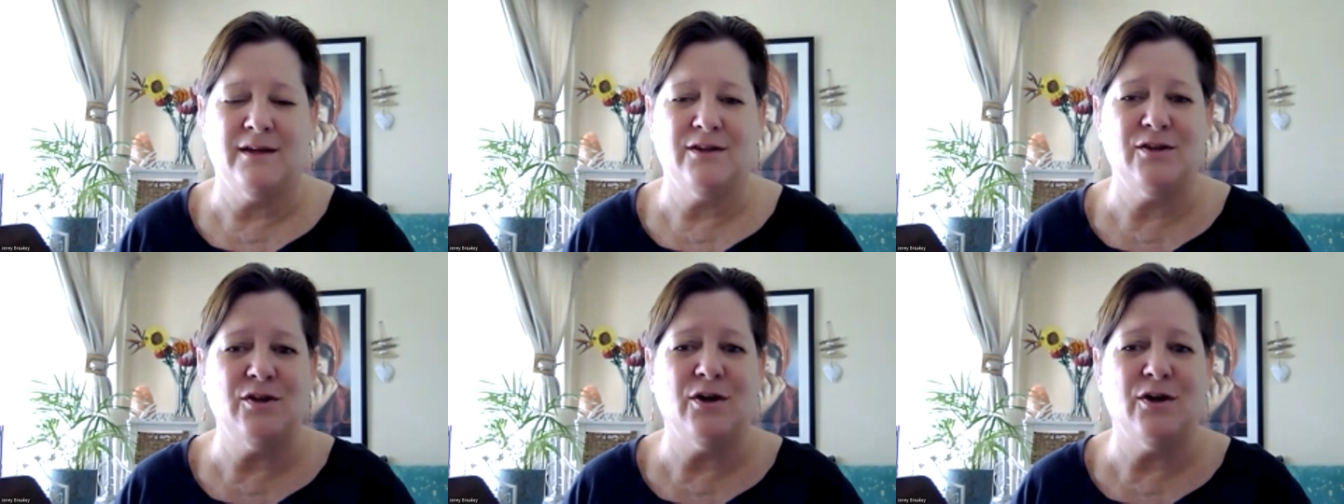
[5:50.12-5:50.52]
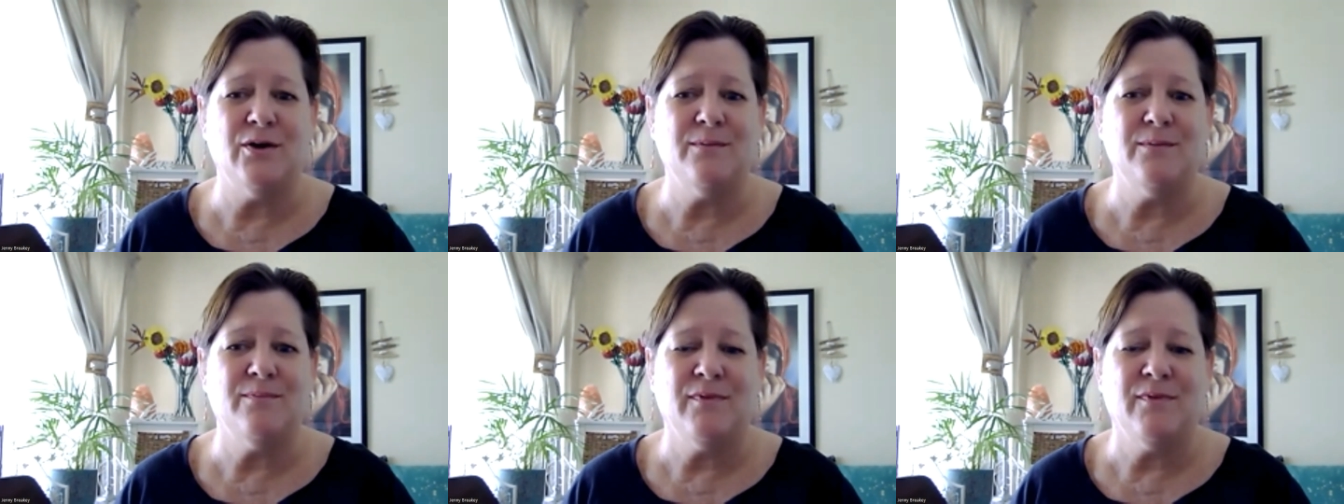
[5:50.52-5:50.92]
You know,
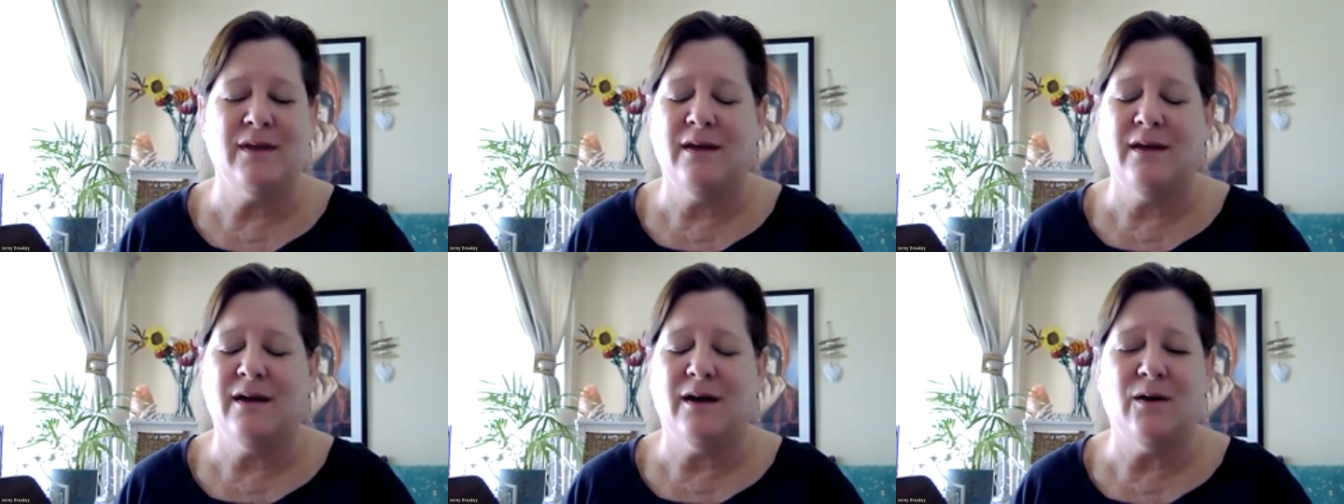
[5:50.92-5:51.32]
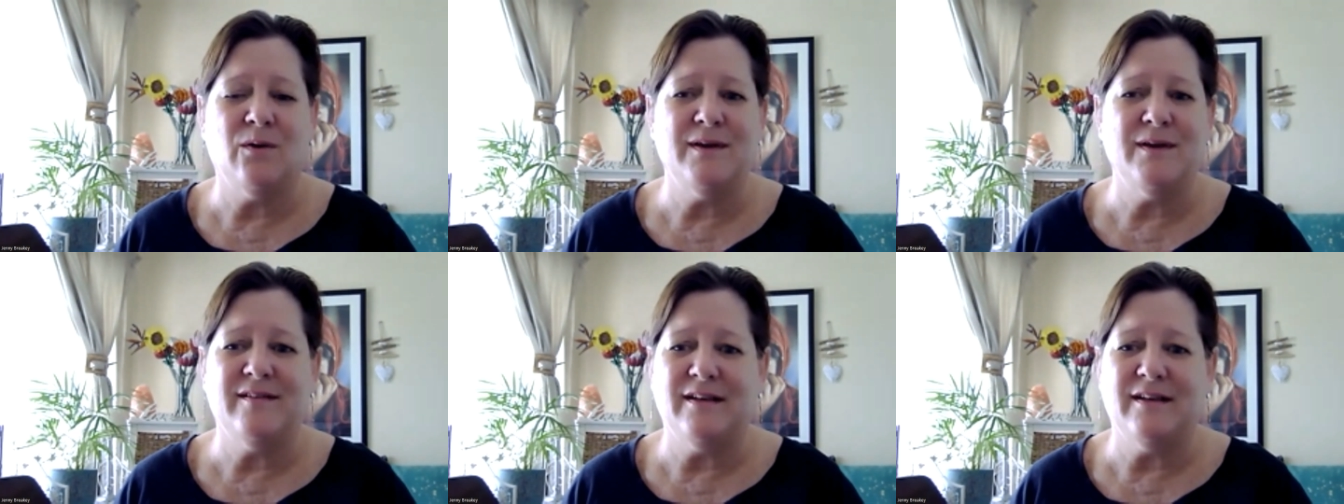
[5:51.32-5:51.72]
I
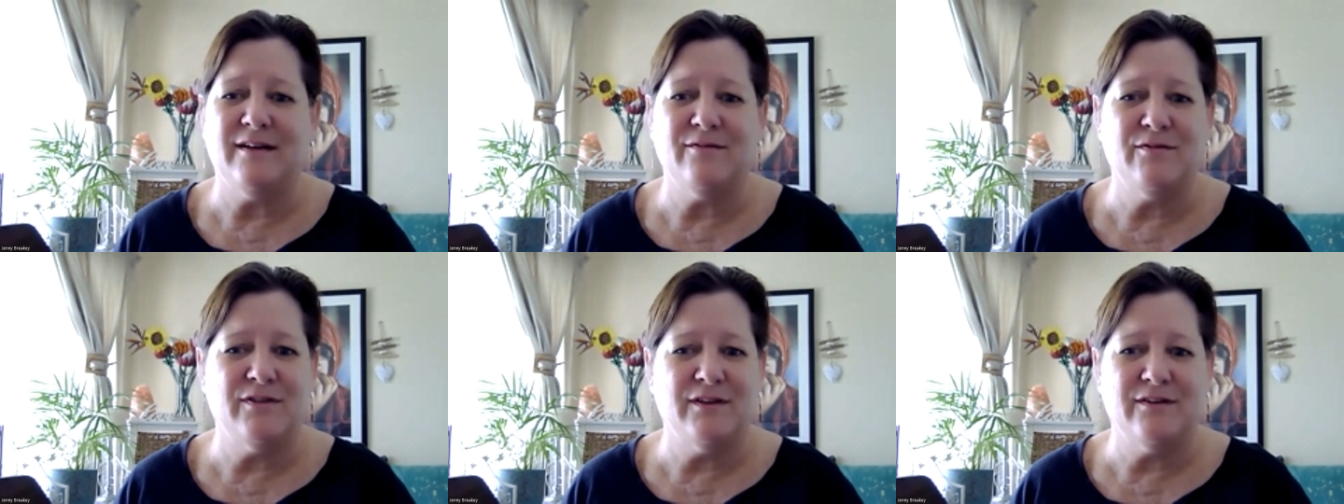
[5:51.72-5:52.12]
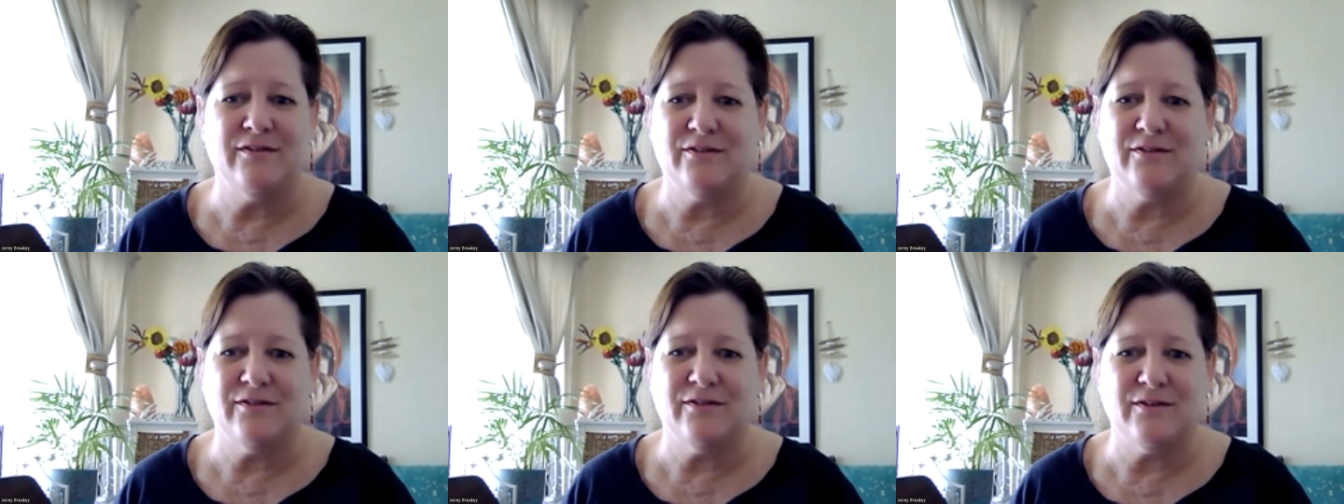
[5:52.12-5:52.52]
always love
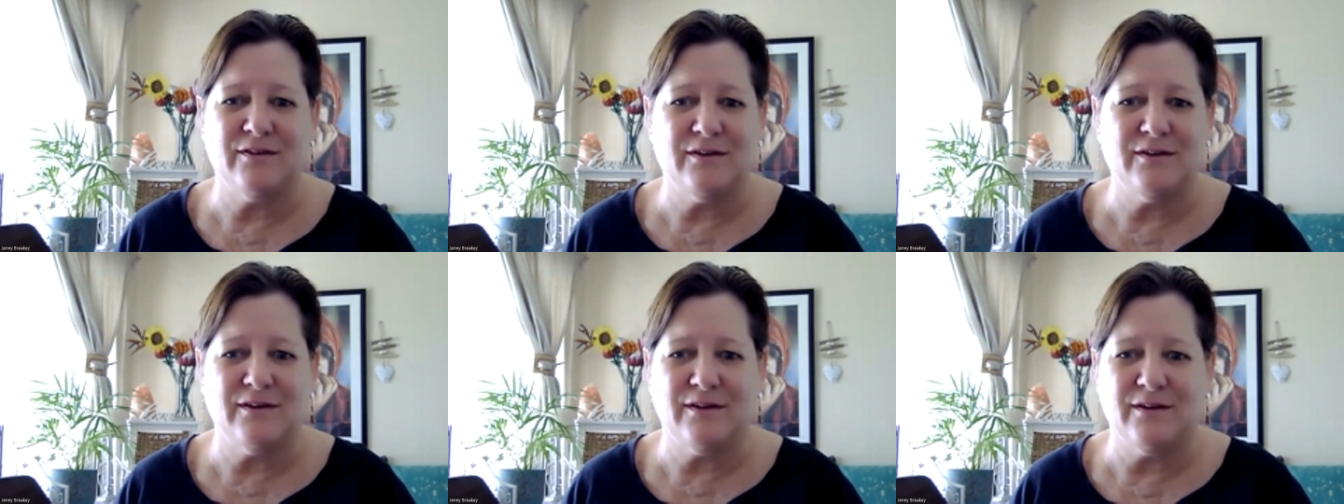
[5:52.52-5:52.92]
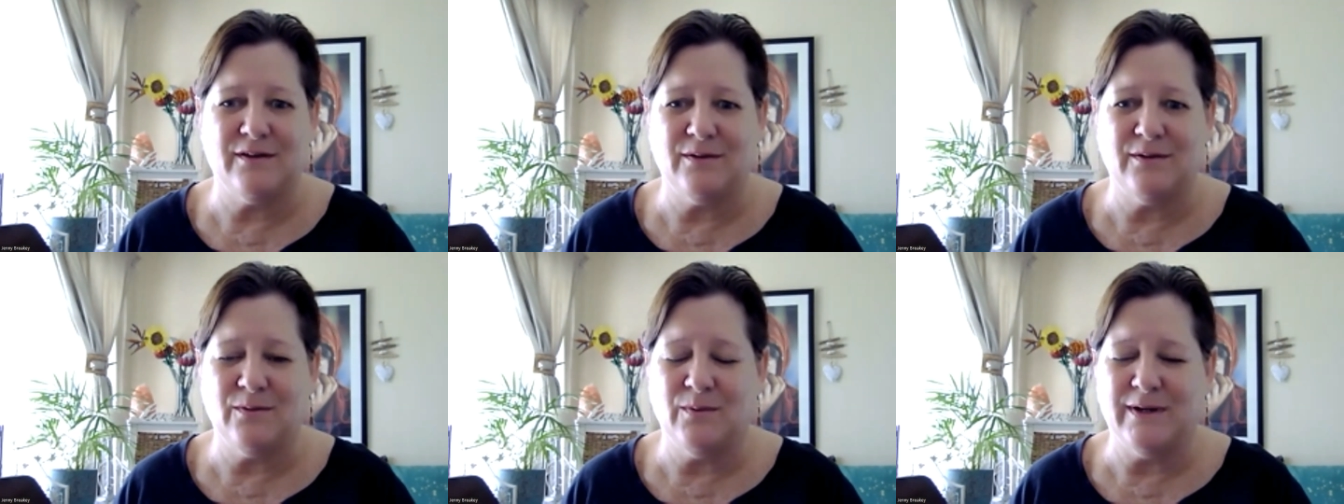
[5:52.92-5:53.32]
this
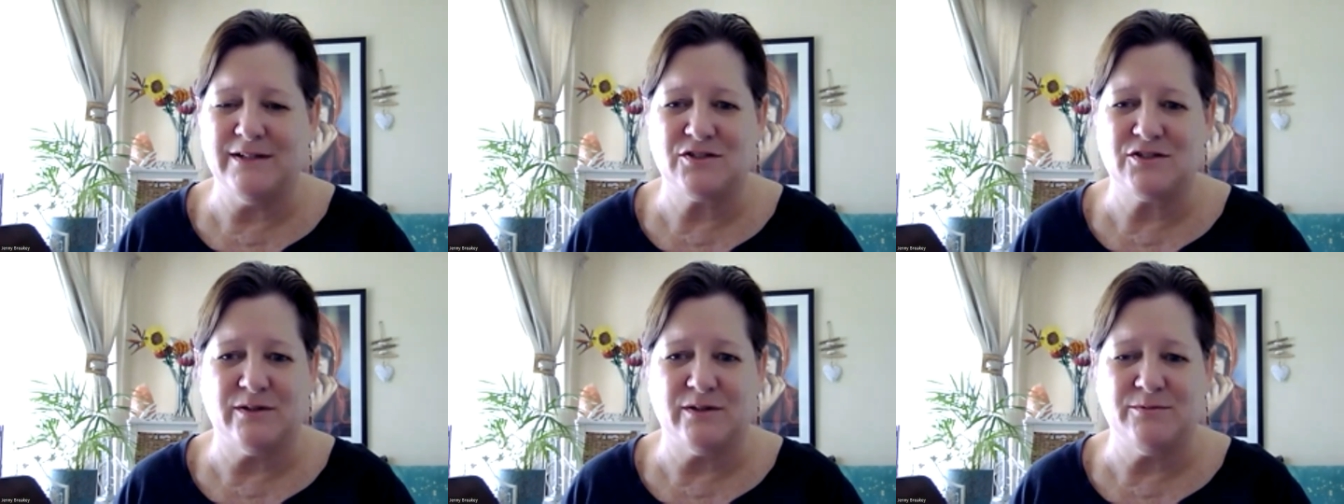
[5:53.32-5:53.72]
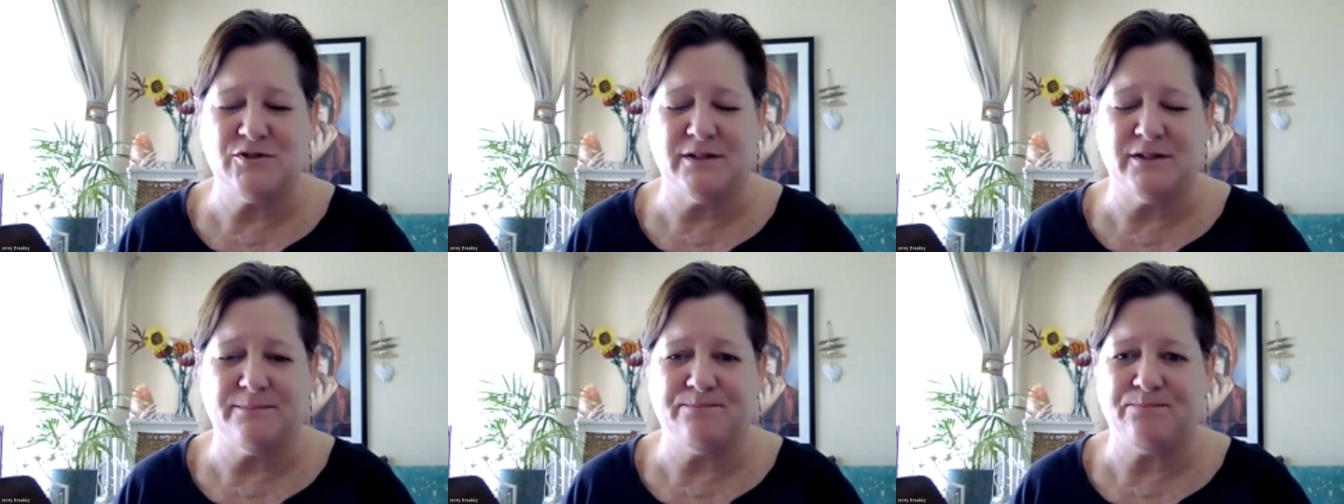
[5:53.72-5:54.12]
one
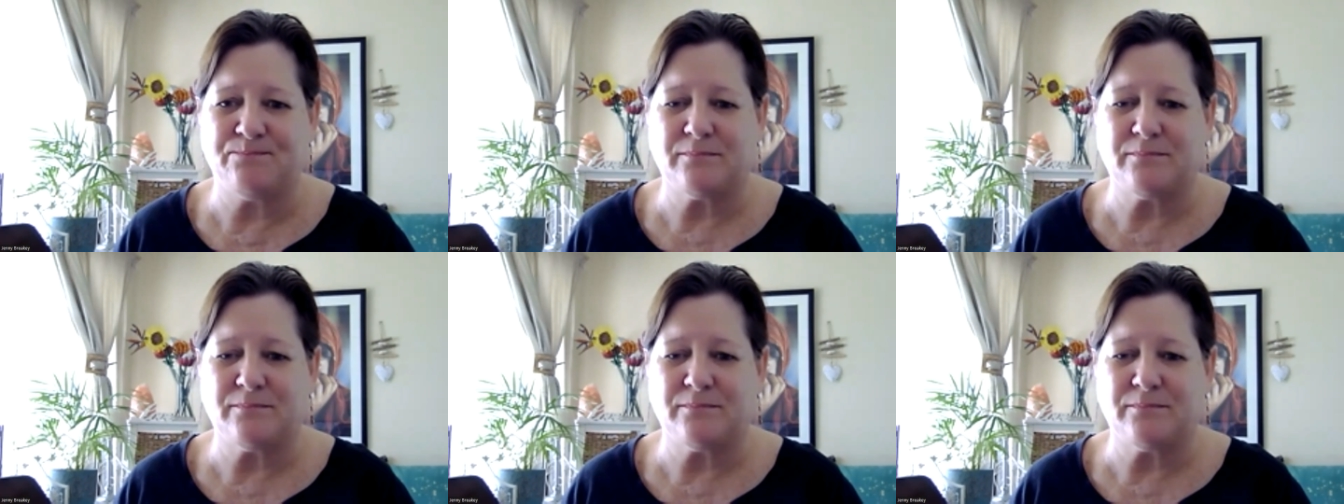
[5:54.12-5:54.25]
scripture